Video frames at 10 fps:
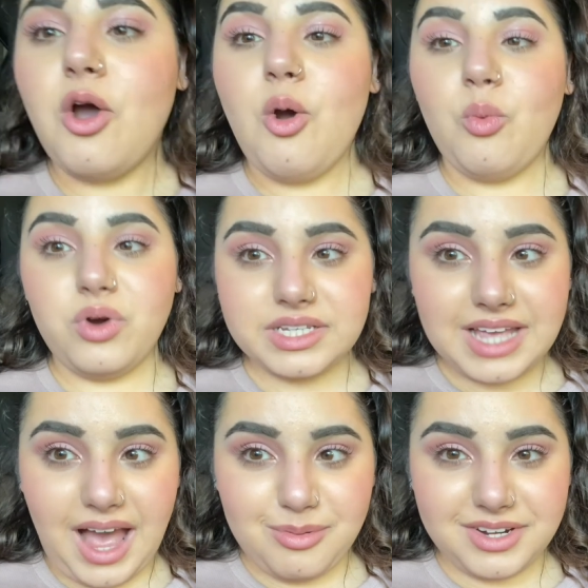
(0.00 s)
What is
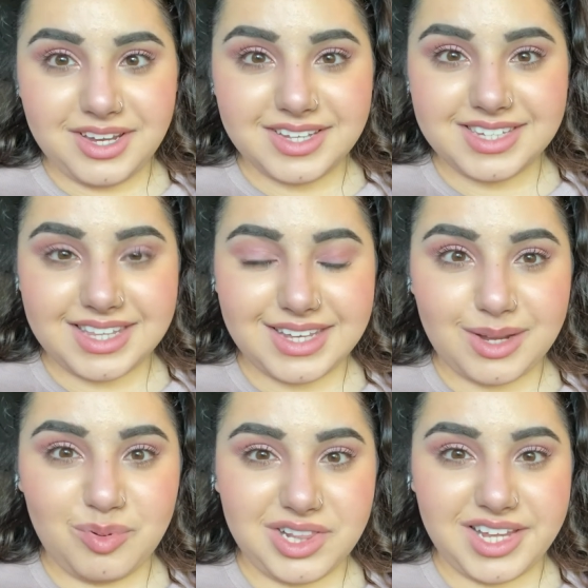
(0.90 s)
happening? It's like the
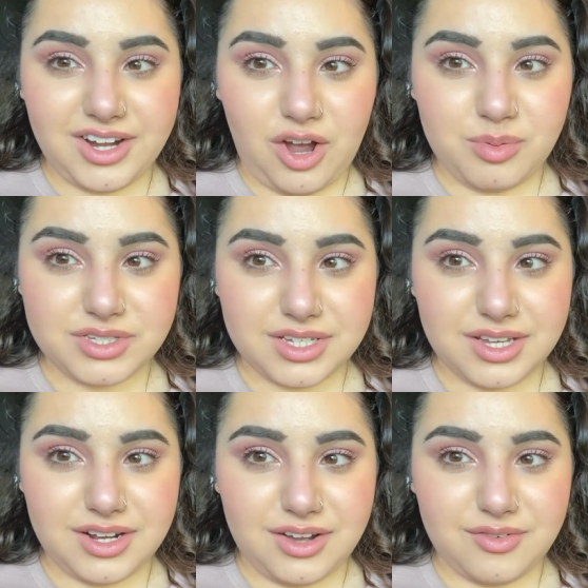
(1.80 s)
complete opposite
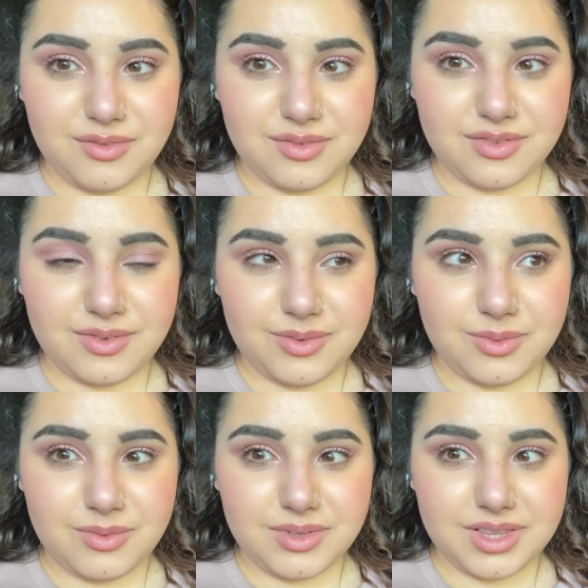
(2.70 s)
of
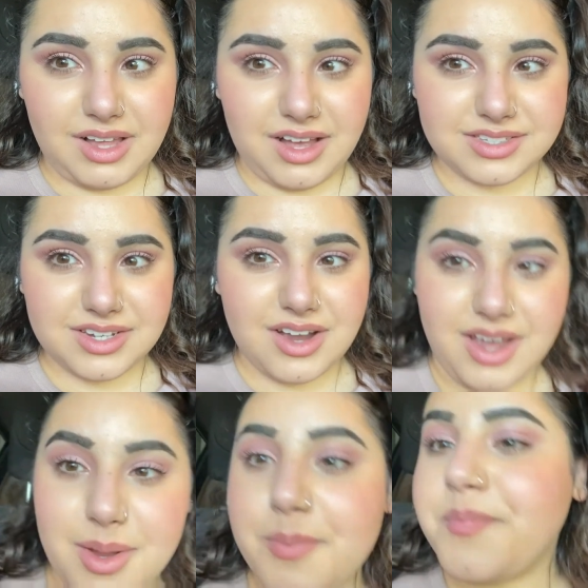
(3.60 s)
last
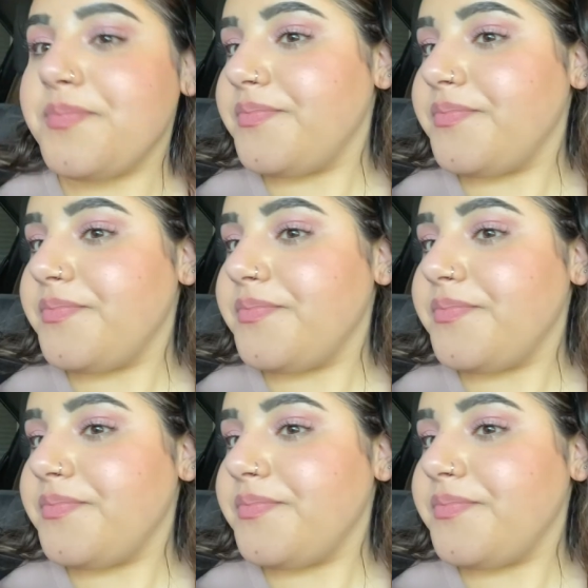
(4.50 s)
time.